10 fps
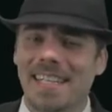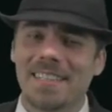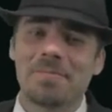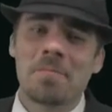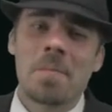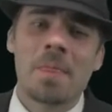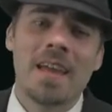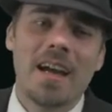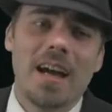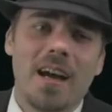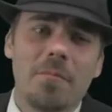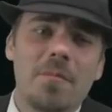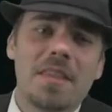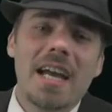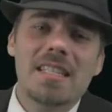darn it.
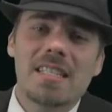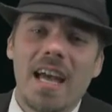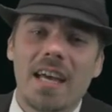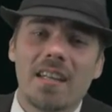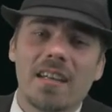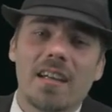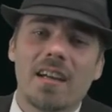That said,